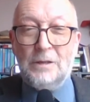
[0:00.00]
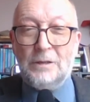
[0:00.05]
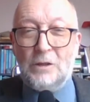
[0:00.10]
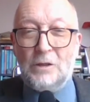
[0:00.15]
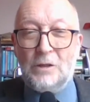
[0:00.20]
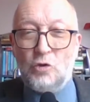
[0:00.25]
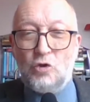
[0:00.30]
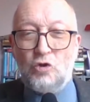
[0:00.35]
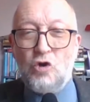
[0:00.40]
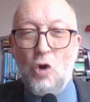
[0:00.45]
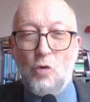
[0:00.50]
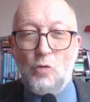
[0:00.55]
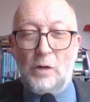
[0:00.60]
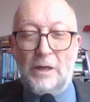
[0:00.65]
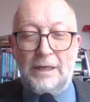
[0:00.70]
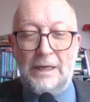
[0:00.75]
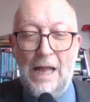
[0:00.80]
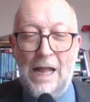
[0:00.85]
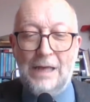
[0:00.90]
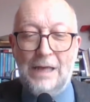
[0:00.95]

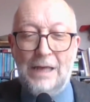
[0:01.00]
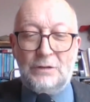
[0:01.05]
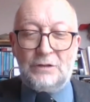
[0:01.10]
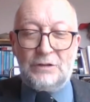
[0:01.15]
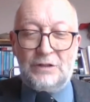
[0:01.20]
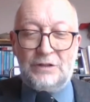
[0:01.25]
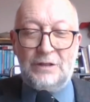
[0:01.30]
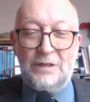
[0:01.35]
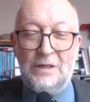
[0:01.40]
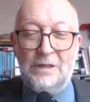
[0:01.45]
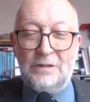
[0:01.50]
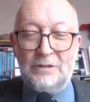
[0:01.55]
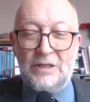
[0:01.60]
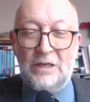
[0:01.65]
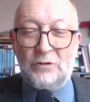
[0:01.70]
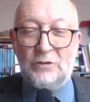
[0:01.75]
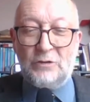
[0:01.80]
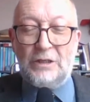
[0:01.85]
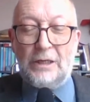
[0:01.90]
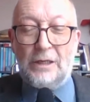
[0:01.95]
Controlling hands
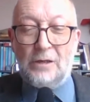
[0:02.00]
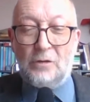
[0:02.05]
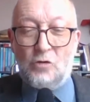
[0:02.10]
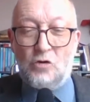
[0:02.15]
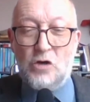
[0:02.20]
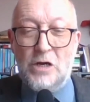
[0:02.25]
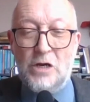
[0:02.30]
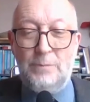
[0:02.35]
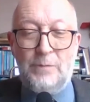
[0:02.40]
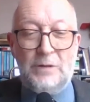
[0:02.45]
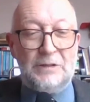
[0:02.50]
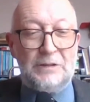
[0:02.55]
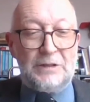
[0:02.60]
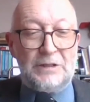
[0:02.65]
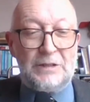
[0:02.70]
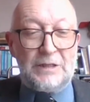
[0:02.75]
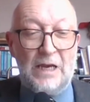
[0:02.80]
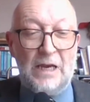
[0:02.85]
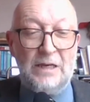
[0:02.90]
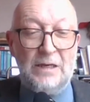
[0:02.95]
sounds a little creepy
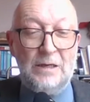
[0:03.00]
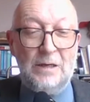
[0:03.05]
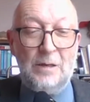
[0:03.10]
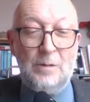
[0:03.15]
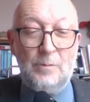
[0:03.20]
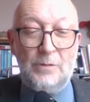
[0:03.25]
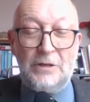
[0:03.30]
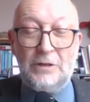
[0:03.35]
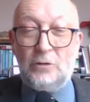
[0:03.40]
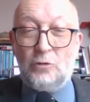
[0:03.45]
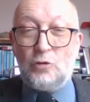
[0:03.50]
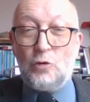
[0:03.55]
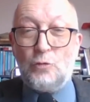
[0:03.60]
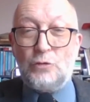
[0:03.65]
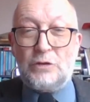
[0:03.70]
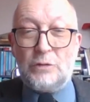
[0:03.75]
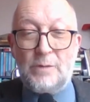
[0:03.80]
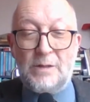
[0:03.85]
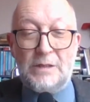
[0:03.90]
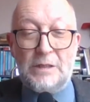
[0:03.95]
today, but it could
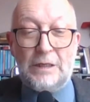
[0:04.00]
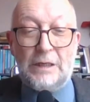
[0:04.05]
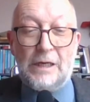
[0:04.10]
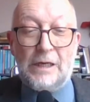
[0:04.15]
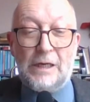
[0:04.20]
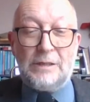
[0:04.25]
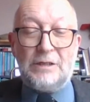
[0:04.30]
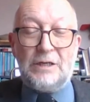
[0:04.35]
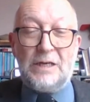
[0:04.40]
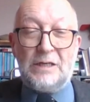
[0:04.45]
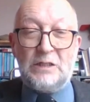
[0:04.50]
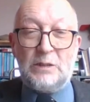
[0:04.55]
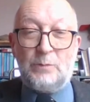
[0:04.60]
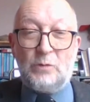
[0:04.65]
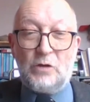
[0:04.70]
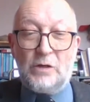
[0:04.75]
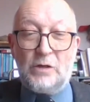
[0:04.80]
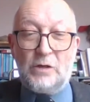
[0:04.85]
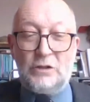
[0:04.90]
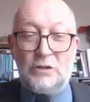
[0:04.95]
also indicate an
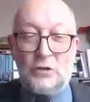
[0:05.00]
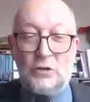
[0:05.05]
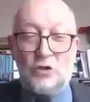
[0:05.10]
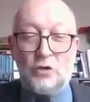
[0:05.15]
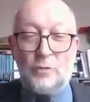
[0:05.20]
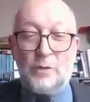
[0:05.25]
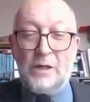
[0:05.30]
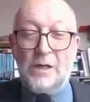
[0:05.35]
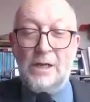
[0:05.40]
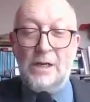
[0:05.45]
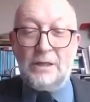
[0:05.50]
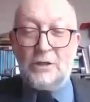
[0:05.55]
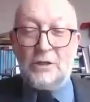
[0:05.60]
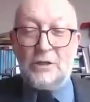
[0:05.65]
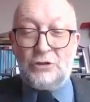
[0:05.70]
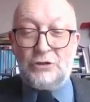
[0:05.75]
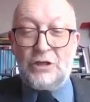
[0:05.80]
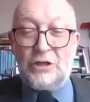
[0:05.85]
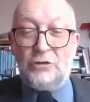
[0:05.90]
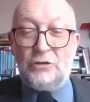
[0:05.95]
aspiration to a
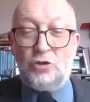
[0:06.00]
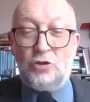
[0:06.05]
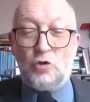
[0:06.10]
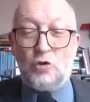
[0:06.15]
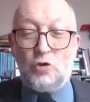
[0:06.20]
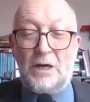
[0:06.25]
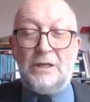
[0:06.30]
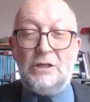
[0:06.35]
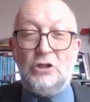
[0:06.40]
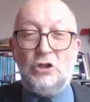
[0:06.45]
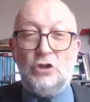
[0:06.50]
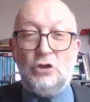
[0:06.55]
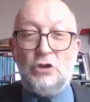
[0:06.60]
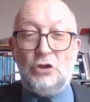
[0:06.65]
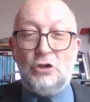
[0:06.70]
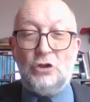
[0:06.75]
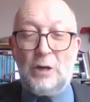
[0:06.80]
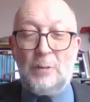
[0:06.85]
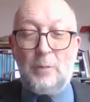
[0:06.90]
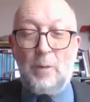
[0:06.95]
consensual
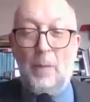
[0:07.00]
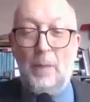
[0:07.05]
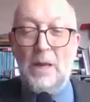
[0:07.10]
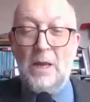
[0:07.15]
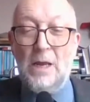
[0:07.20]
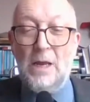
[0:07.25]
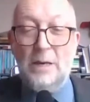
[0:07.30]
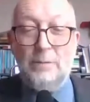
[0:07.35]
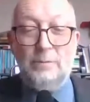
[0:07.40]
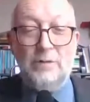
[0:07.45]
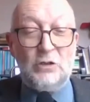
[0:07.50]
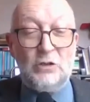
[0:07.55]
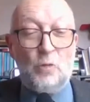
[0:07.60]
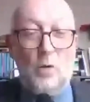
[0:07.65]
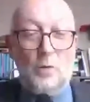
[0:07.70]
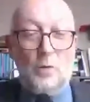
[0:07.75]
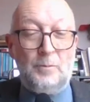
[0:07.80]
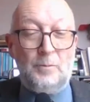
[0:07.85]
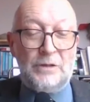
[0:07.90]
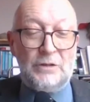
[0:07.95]
relationship in which
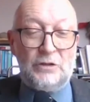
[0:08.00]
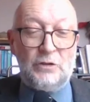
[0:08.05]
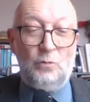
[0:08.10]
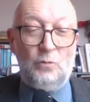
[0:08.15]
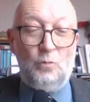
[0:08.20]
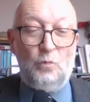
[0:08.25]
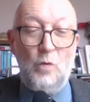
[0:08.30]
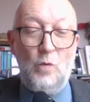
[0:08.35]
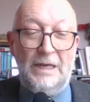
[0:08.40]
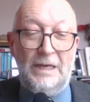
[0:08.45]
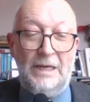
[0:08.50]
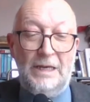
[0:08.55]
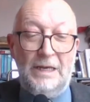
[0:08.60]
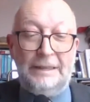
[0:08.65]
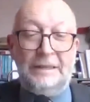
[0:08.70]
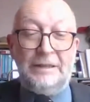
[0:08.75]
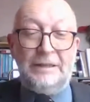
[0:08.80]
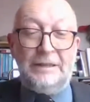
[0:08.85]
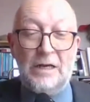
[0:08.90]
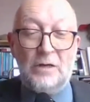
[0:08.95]
one person
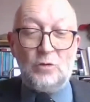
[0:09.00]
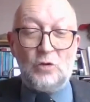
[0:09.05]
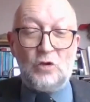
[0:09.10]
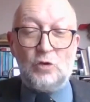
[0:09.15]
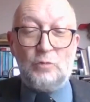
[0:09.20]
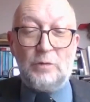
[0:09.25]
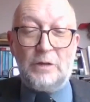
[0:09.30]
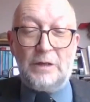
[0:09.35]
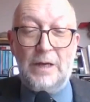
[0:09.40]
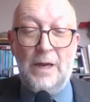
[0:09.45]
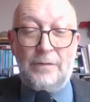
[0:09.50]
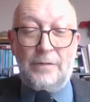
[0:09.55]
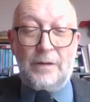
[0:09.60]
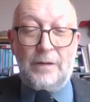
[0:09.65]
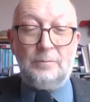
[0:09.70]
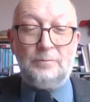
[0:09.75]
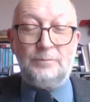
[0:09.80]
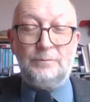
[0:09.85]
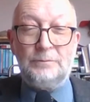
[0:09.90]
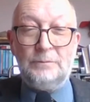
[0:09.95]
willingly yields to another.
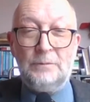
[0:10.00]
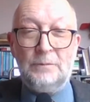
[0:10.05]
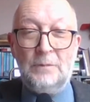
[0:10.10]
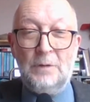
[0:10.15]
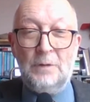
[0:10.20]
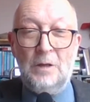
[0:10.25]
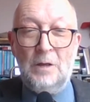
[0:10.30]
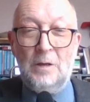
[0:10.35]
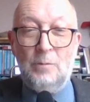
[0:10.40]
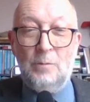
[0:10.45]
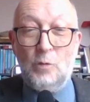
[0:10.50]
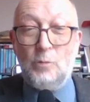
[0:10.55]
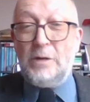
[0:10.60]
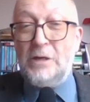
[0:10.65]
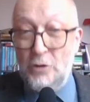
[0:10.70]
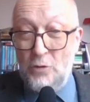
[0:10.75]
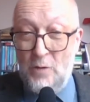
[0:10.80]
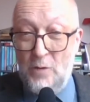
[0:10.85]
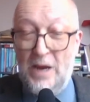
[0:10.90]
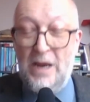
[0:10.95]
But we
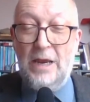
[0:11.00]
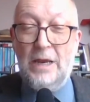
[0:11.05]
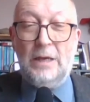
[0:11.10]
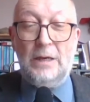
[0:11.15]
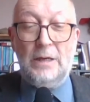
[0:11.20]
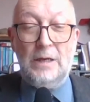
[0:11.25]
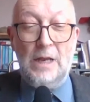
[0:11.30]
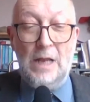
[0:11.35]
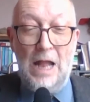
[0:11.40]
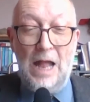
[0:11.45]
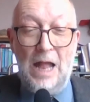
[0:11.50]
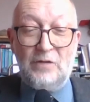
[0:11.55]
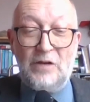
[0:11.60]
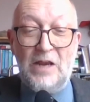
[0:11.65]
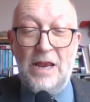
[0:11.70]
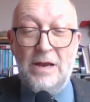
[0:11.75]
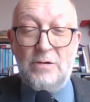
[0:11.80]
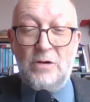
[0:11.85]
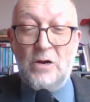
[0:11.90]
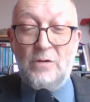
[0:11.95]
do here have an
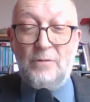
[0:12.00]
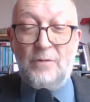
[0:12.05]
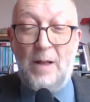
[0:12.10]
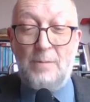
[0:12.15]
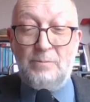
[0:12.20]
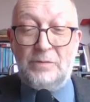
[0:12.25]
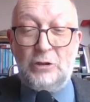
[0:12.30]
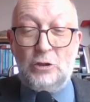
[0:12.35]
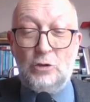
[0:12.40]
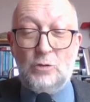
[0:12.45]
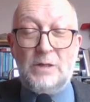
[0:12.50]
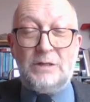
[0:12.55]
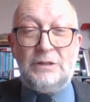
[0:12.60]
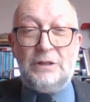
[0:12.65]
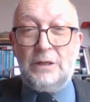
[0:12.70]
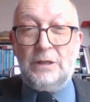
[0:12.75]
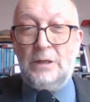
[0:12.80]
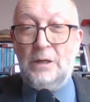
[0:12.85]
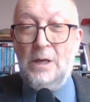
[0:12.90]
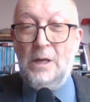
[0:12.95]
area of
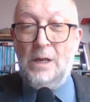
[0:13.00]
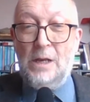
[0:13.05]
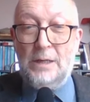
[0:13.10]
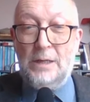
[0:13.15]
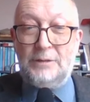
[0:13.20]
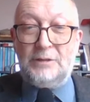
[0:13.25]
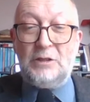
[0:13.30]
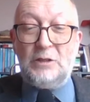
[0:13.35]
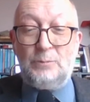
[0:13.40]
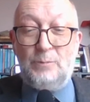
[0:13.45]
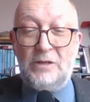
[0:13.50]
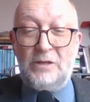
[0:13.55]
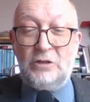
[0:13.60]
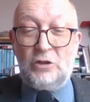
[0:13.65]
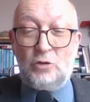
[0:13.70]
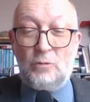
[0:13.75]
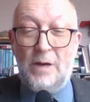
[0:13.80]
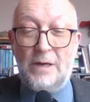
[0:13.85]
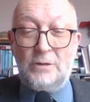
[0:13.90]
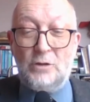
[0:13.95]
ambiguity, and it is
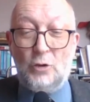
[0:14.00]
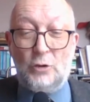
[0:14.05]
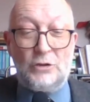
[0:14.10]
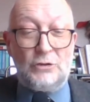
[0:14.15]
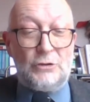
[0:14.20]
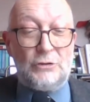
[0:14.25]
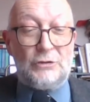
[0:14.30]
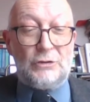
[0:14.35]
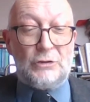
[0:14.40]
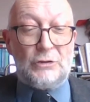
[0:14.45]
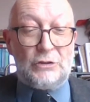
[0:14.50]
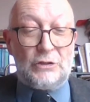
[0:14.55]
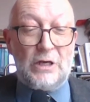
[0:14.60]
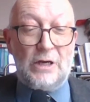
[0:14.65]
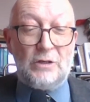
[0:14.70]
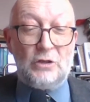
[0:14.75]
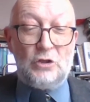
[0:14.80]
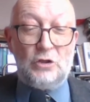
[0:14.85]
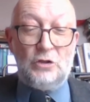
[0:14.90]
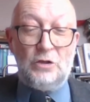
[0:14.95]
best to acknowledge it as
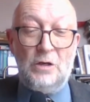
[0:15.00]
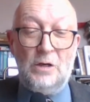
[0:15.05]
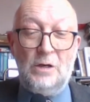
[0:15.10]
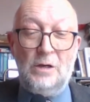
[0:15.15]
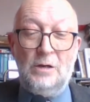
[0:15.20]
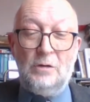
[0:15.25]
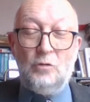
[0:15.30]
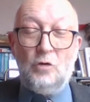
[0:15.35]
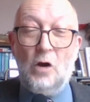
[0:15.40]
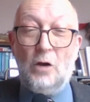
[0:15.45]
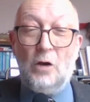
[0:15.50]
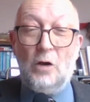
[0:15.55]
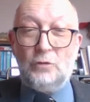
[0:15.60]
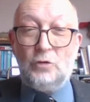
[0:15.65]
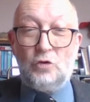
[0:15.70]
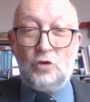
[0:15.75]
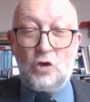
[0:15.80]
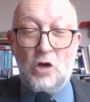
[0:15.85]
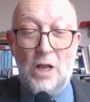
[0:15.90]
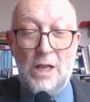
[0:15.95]
such, rather
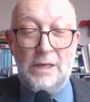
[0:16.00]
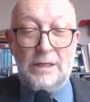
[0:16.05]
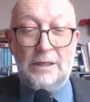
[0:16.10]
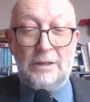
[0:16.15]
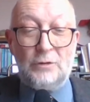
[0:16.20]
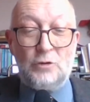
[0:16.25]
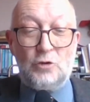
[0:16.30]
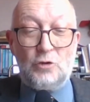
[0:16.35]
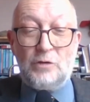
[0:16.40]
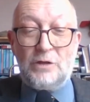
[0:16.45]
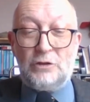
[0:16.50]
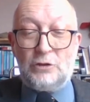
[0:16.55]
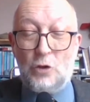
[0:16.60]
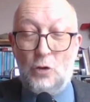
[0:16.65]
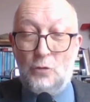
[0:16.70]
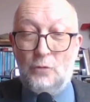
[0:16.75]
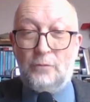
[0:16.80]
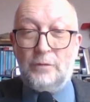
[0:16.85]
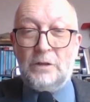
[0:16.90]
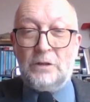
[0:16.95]
than trying to
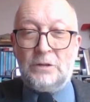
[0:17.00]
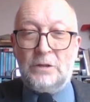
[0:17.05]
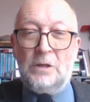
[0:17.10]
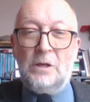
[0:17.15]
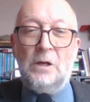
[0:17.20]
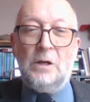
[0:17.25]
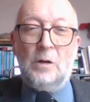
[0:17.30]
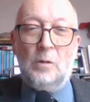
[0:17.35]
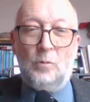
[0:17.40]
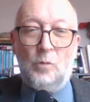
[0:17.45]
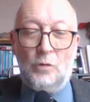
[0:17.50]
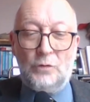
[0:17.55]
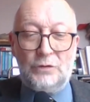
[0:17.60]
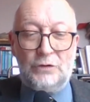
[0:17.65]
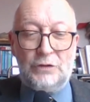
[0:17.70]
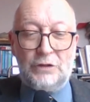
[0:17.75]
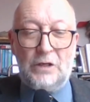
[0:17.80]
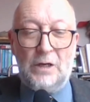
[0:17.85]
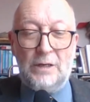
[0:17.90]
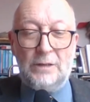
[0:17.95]
resolve it on one
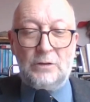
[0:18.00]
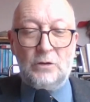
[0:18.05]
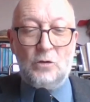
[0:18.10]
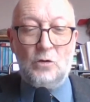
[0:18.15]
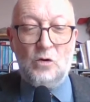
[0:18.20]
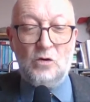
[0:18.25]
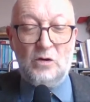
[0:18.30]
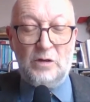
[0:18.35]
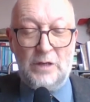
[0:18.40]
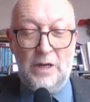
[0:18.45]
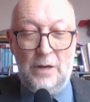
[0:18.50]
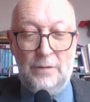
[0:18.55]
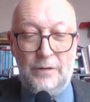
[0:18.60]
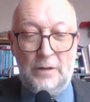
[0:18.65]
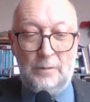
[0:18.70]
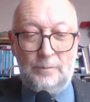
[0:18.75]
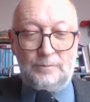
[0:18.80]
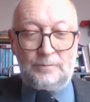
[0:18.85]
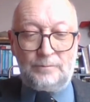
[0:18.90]
side or another.